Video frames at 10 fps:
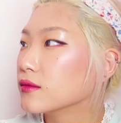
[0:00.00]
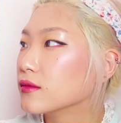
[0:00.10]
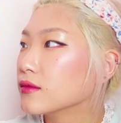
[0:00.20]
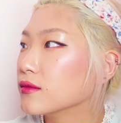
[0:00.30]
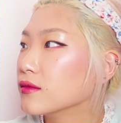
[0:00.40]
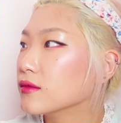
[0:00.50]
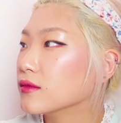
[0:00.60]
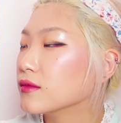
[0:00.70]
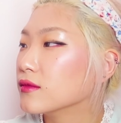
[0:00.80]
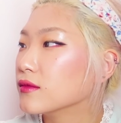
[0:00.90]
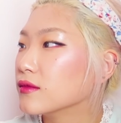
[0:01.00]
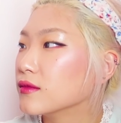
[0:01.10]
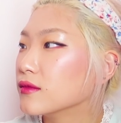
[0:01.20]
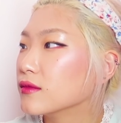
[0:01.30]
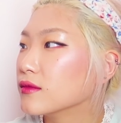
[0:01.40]

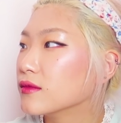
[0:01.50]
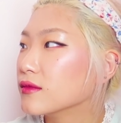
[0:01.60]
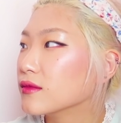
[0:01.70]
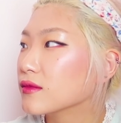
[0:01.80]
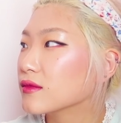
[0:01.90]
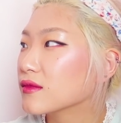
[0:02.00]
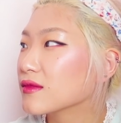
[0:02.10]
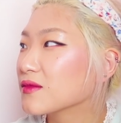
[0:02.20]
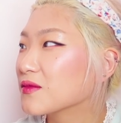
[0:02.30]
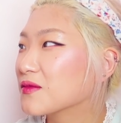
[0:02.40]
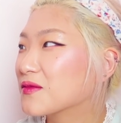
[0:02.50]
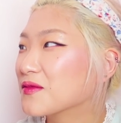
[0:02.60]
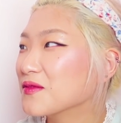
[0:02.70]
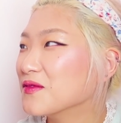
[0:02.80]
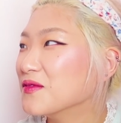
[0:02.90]

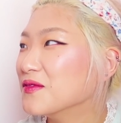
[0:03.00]
No words are spoken by the person on screen.